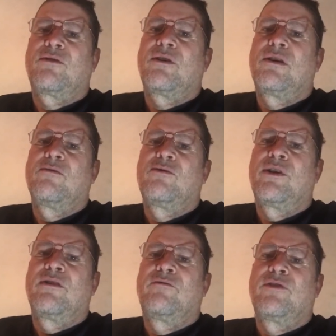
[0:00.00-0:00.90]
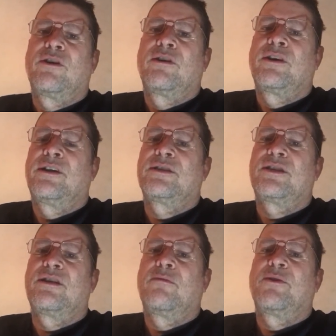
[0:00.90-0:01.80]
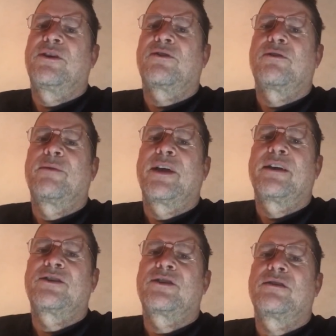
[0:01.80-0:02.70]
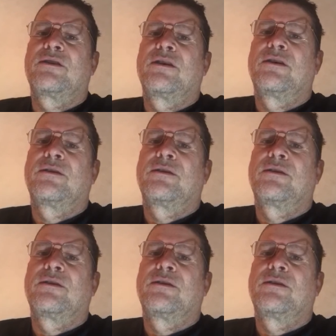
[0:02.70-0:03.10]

We'll have NCAA tournament action.